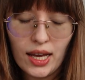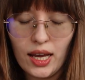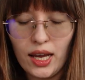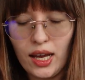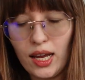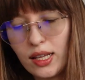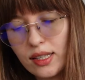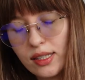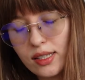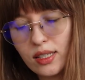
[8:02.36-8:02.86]

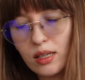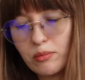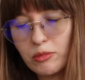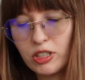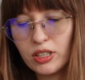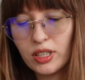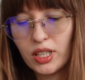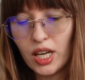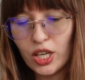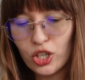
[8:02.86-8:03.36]
And Summer
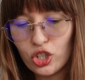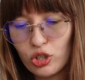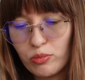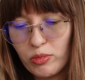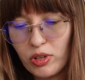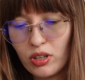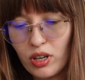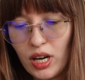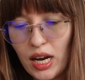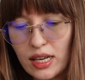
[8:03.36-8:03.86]
and
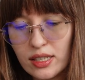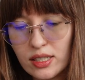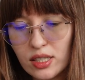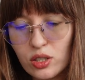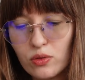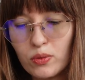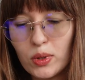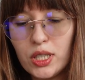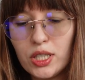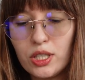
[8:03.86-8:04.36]
Kashmir has
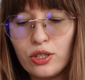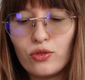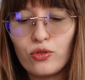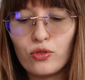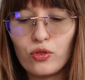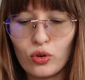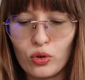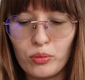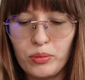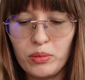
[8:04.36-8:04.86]

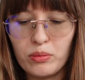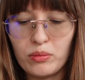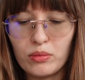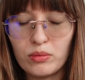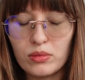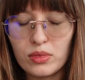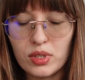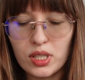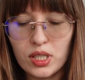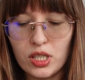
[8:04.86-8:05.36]
24
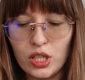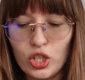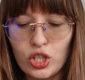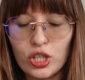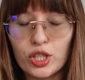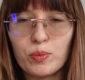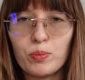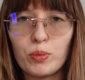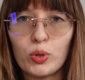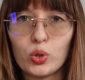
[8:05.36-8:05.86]

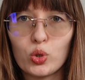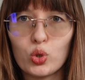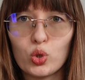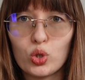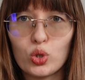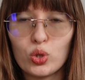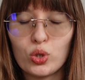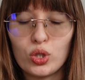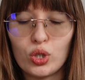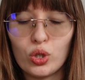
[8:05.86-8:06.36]
stitches per
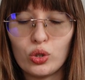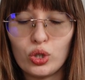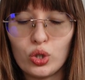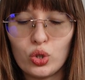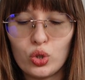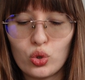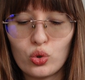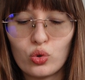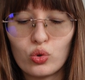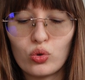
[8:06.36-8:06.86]

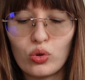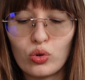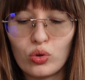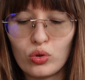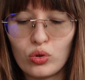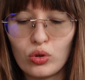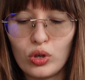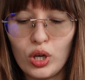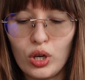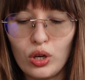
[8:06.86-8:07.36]
32
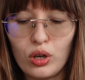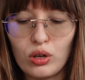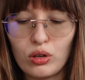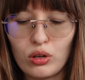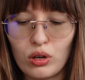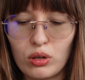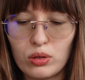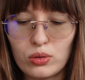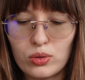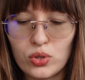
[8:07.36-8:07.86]

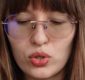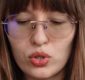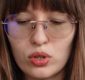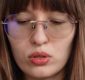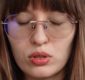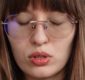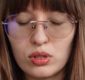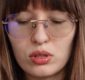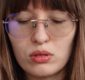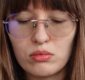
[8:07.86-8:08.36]
rows, so
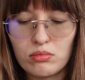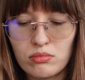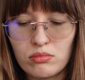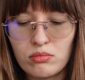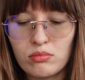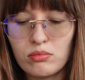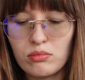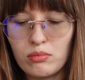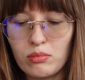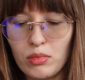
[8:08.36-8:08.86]
it's
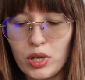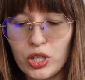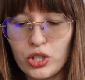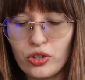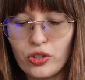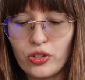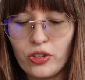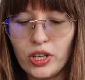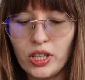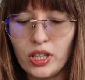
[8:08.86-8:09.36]

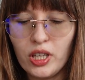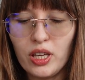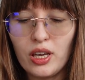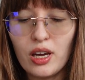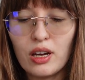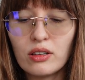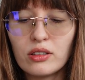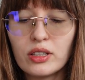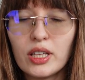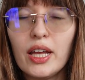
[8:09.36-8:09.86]
much thinner
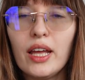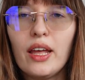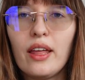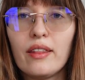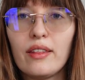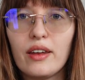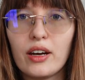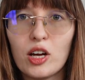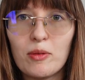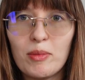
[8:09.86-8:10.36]
yarn.
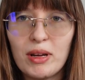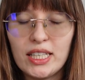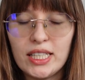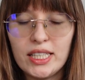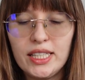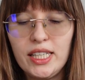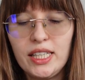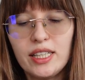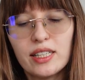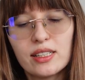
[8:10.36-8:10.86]
The
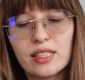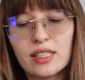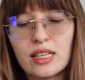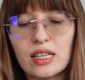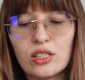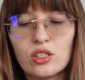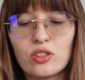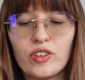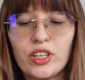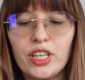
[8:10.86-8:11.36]
recommended needle
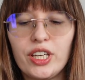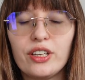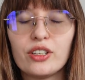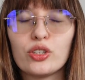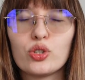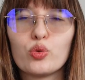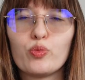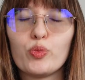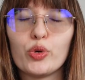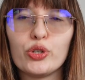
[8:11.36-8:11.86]
size over here
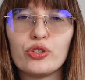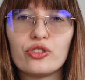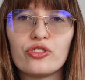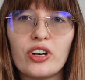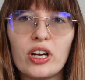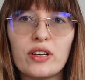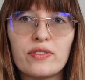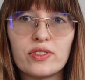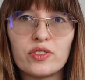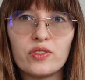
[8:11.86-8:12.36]
2.5,
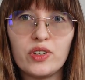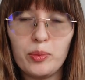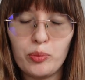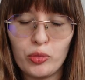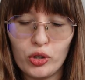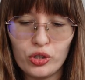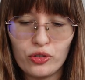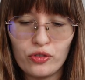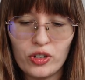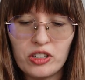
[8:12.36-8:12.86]

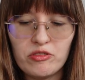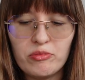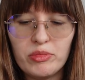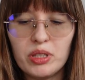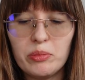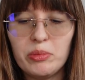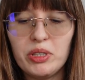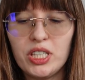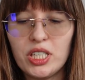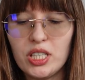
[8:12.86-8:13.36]
3.5
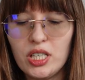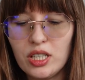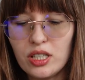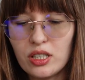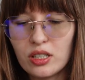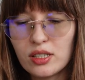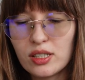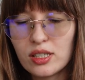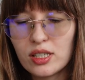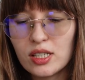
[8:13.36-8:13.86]
millimeter
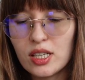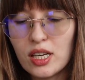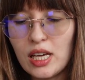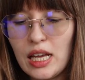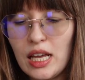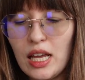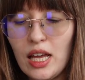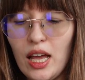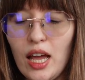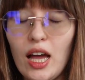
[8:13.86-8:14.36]
needles.
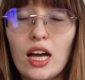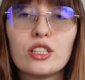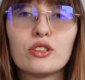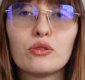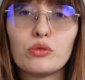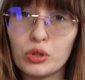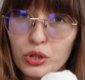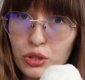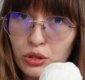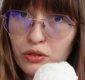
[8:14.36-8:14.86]
And
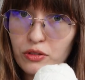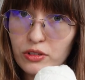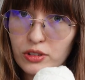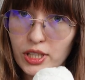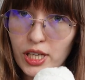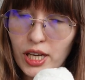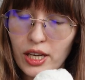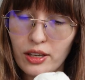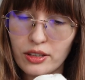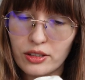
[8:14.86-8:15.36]
what you will
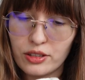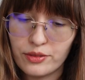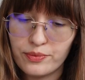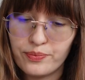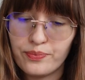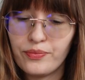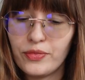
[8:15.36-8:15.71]
get?